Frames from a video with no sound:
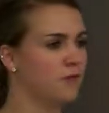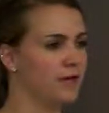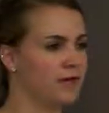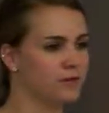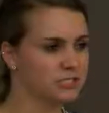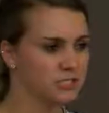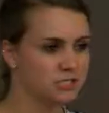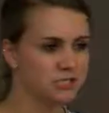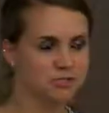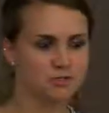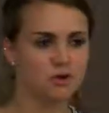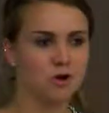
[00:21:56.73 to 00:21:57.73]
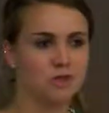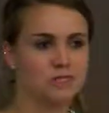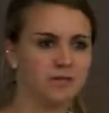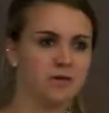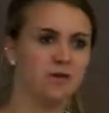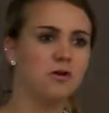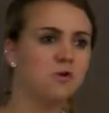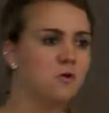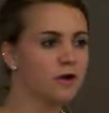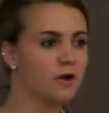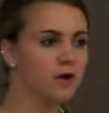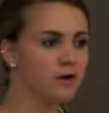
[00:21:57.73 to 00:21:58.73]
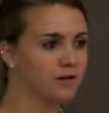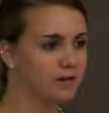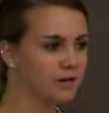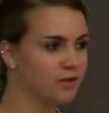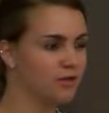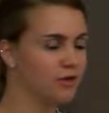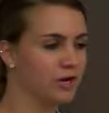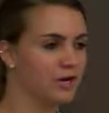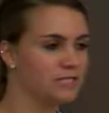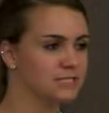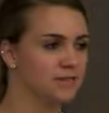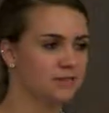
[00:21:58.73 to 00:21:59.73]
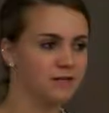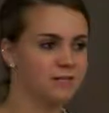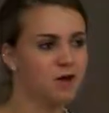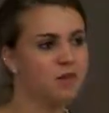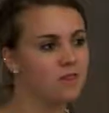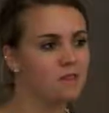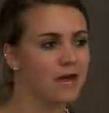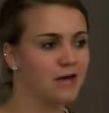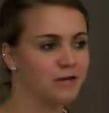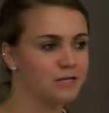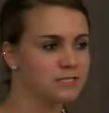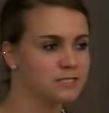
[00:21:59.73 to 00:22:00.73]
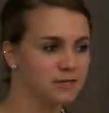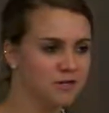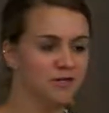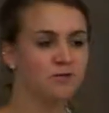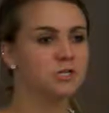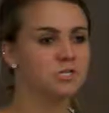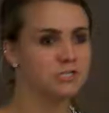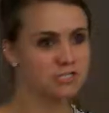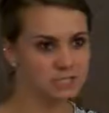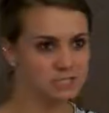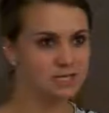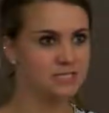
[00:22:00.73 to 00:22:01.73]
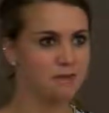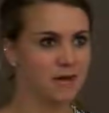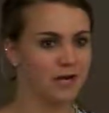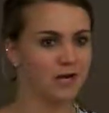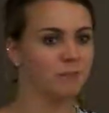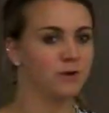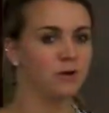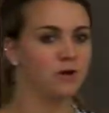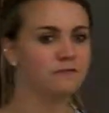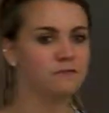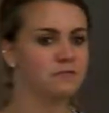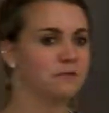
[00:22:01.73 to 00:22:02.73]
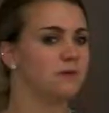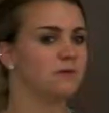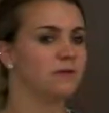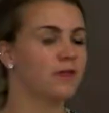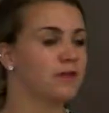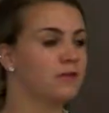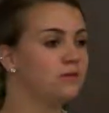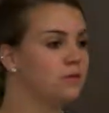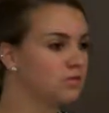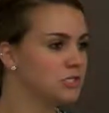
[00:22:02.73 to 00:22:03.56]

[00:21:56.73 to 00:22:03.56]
Like your teachers are always like, oh, work hard, get good grades, like that's all that matters, which it does matter, but all of these people are like, you can